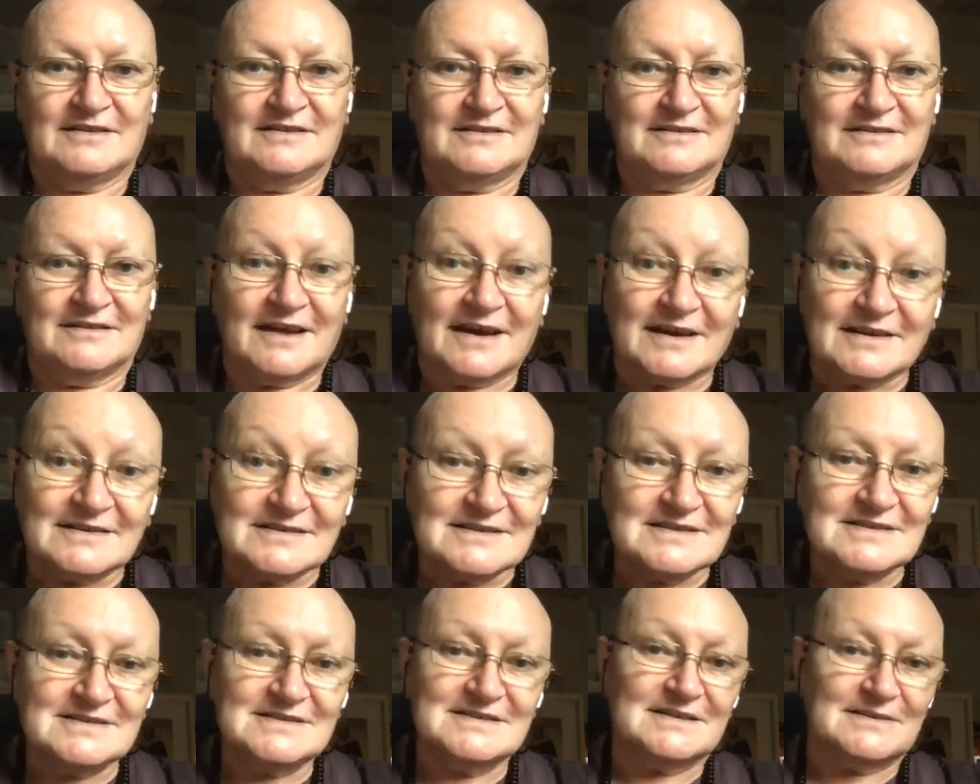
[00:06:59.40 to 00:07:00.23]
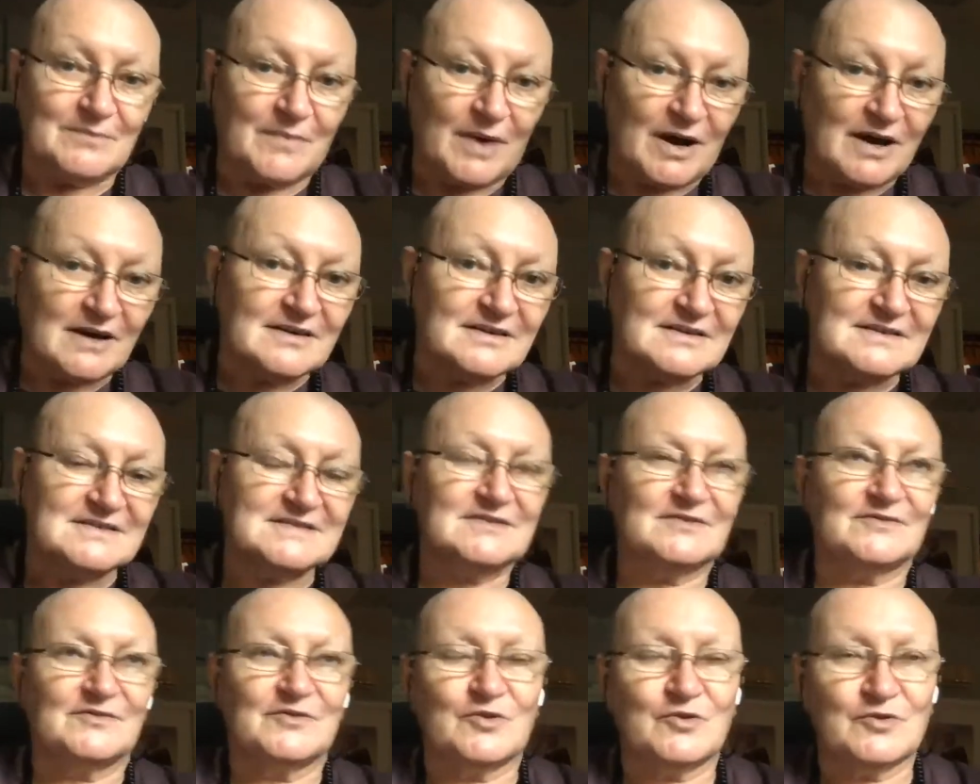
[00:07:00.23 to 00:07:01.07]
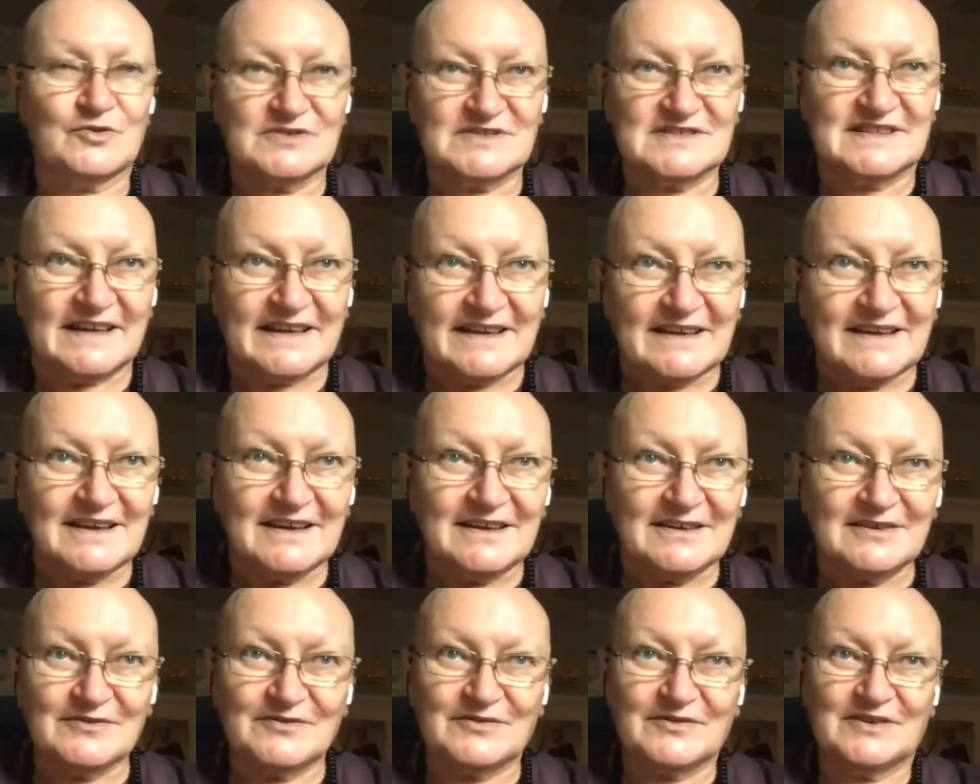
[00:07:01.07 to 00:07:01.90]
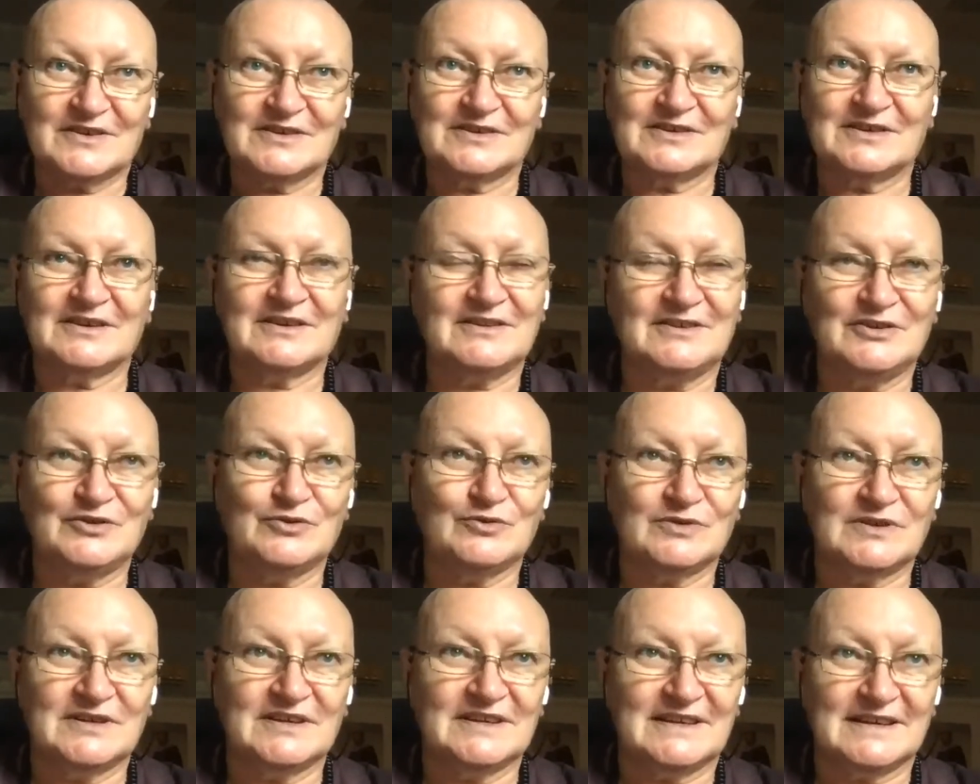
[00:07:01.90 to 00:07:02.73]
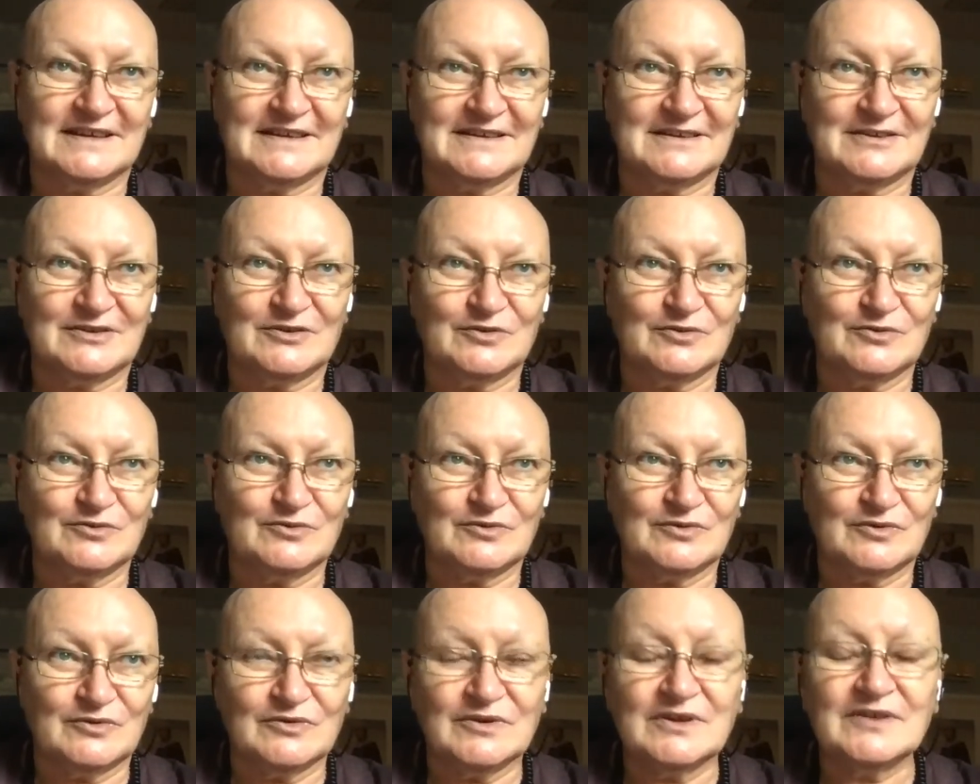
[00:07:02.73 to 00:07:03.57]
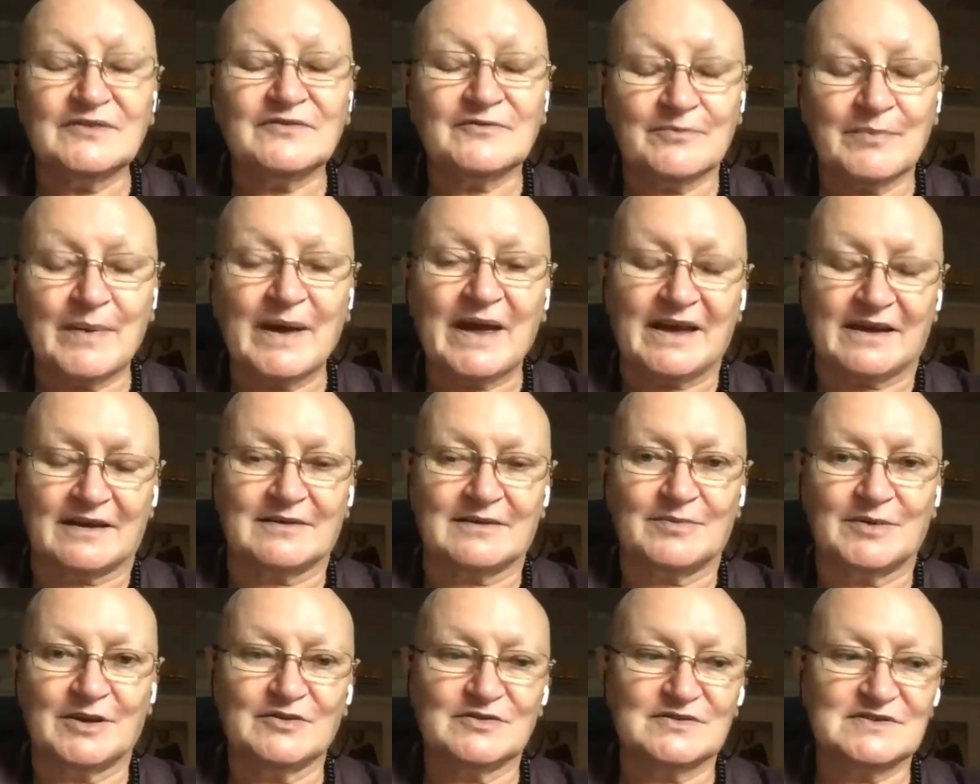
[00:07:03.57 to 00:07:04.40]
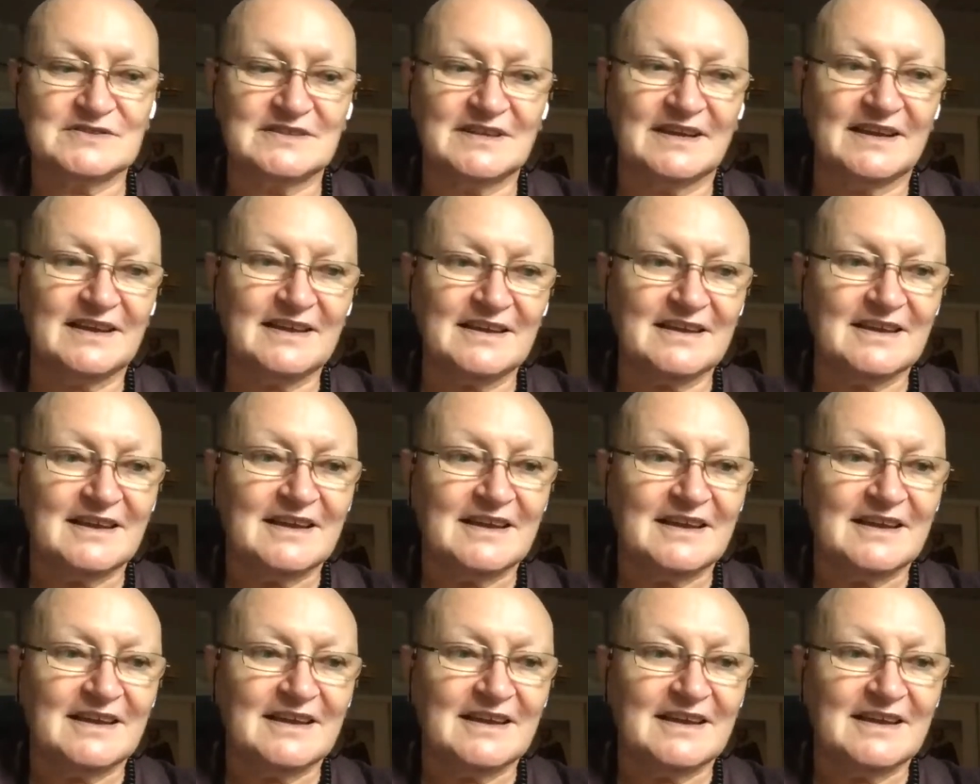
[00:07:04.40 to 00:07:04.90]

The nuns and monks, of course, they have the duty then to give back because they